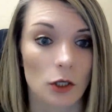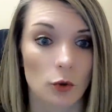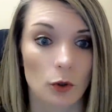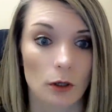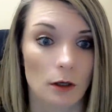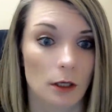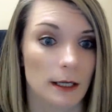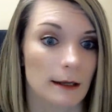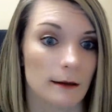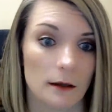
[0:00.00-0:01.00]
You
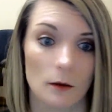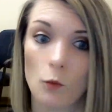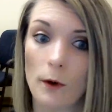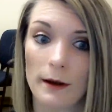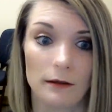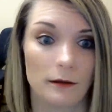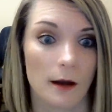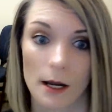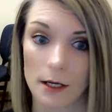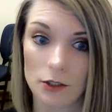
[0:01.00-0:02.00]
could eat them with
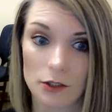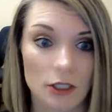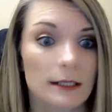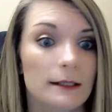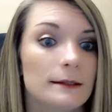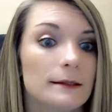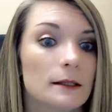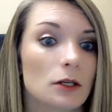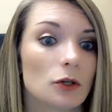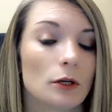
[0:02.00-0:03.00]
cottage
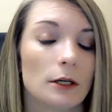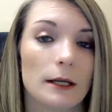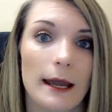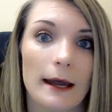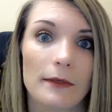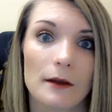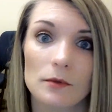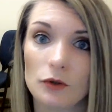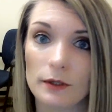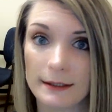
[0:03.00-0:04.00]
cheese. You could add
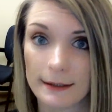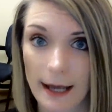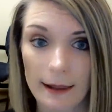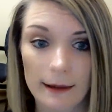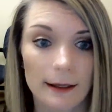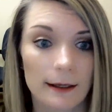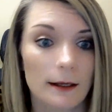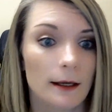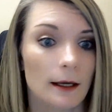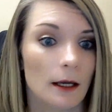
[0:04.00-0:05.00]
them to a salad.